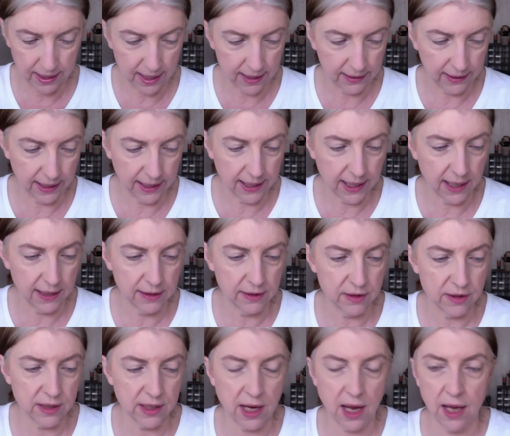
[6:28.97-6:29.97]
LA
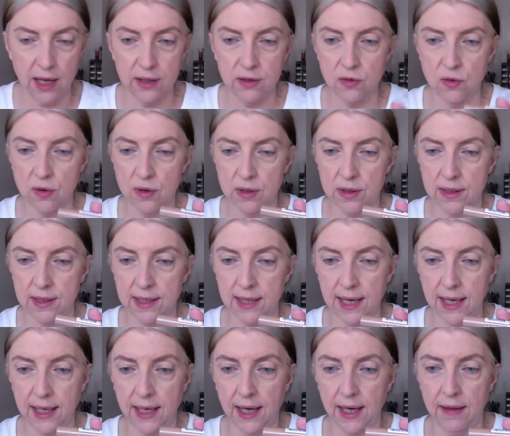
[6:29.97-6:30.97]
Colors contour
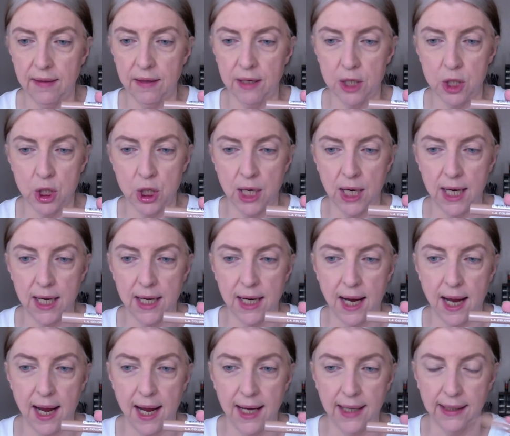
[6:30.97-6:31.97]
stick in the shade
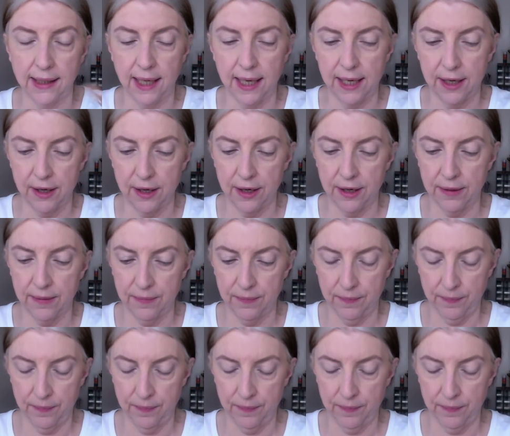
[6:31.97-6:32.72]
highlighter,